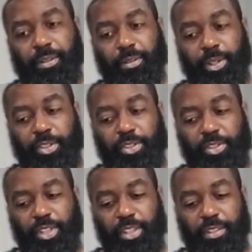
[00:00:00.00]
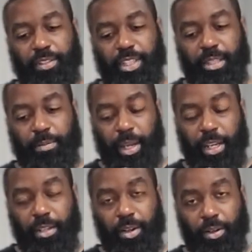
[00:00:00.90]
which is the
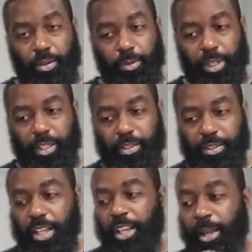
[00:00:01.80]
main goal, because